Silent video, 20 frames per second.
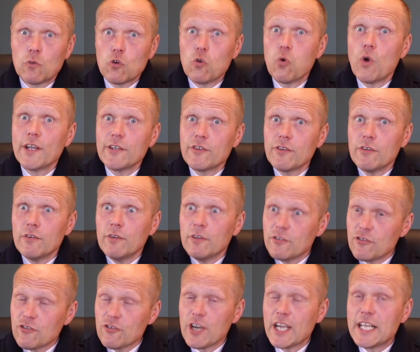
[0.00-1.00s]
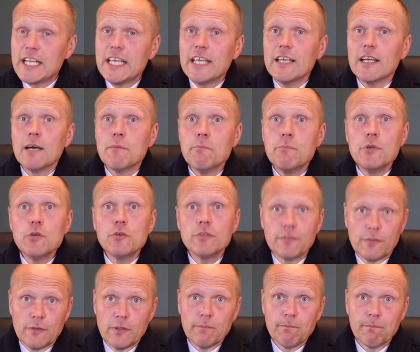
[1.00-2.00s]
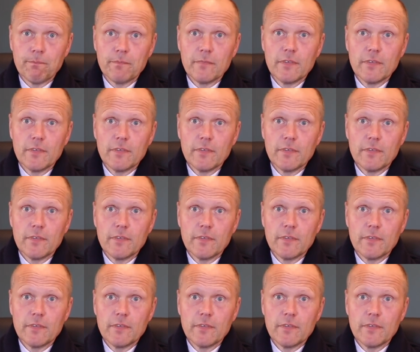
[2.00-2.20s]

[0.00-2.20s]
quite shiny and beautiful.